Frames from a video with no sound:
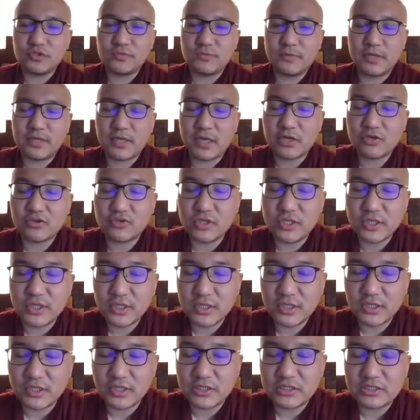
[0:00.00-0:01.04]
but actually
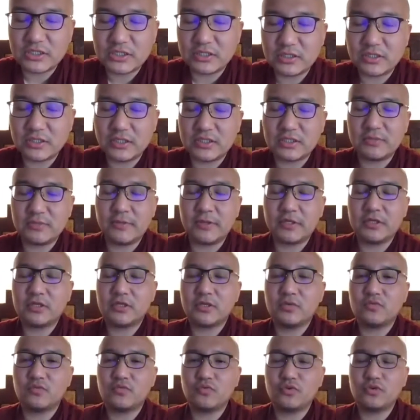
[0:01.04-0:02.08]
the
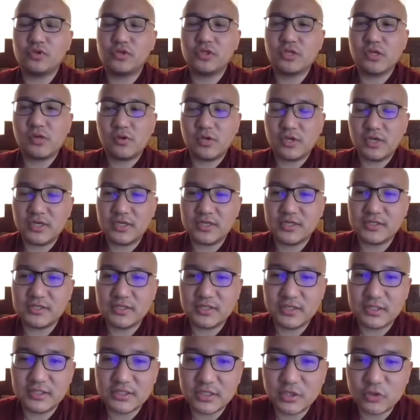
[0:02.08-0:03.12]
Tibetan word is
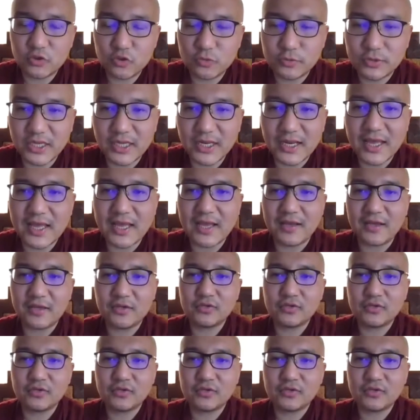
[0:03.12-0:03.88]
Changzhubhyanla,